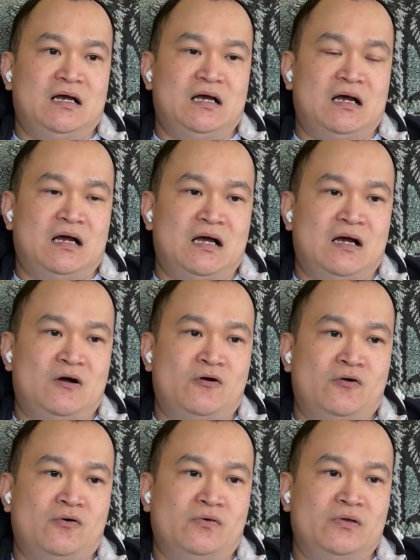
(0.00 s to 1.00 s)

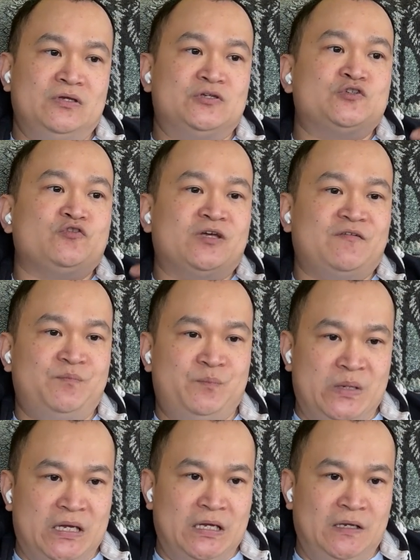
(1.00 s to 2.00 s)
how it should have
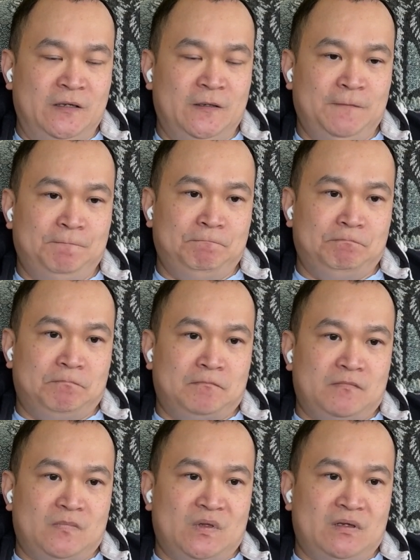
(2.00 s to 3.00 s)
been.
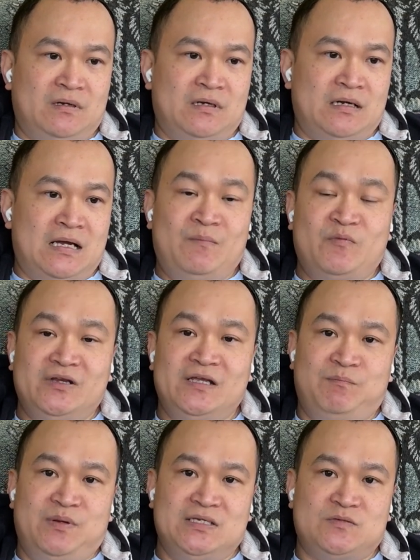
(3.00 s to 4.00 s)
I'm really
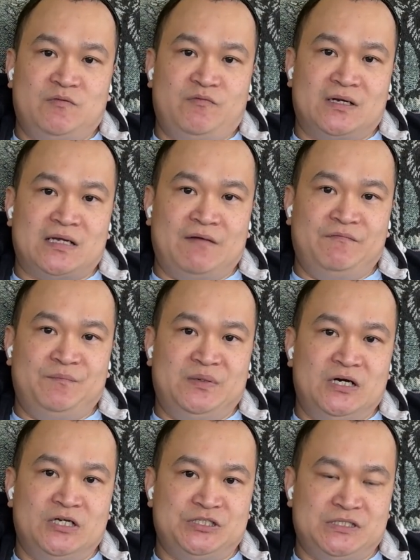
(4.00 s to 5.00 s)
pleased with what I've
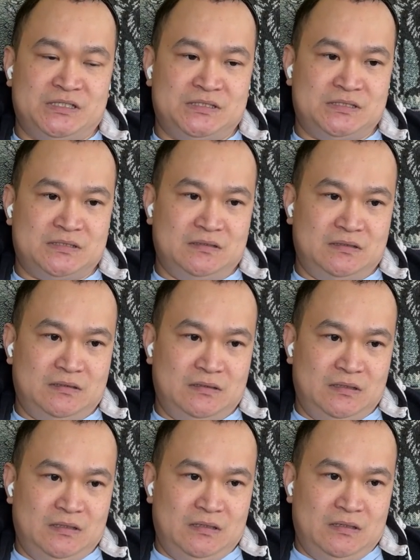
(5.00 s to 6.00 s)
purchased.
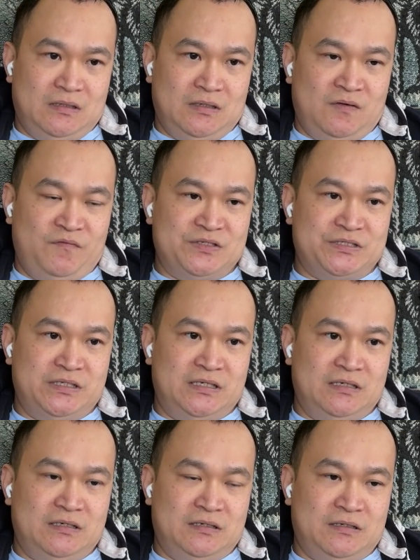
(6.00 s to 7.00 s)

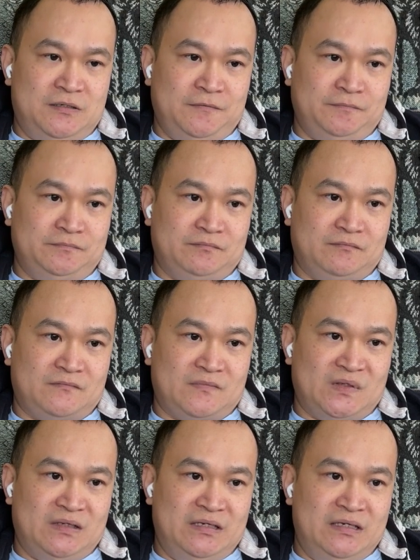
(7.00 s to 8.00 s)
Obviously,
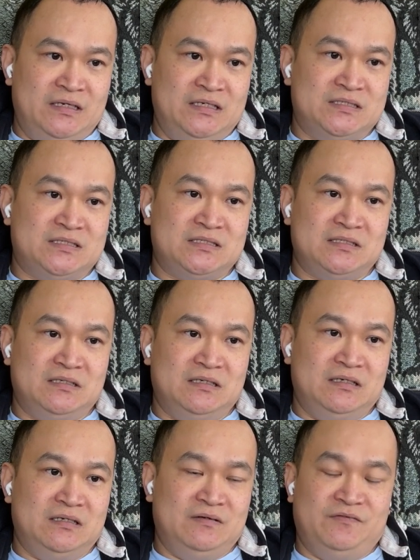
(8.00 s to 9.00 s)
it's
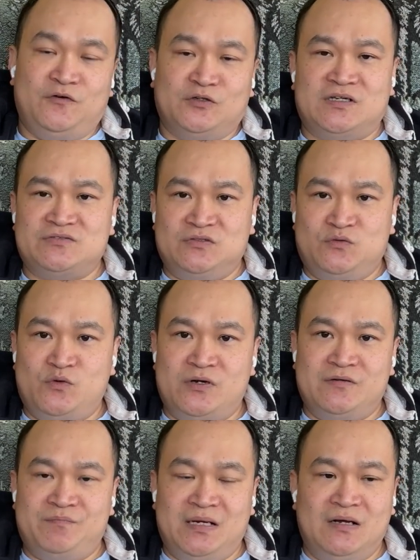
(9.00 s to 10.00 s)

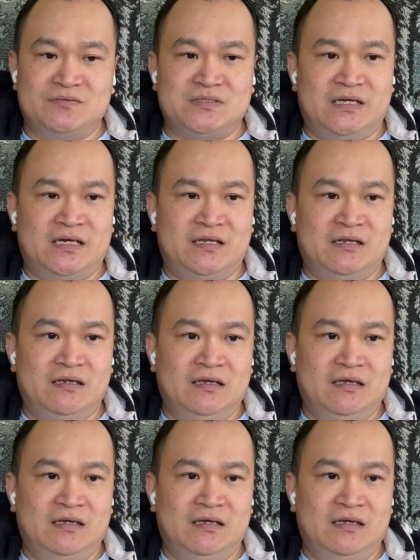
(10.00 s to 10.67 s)
£4,200, and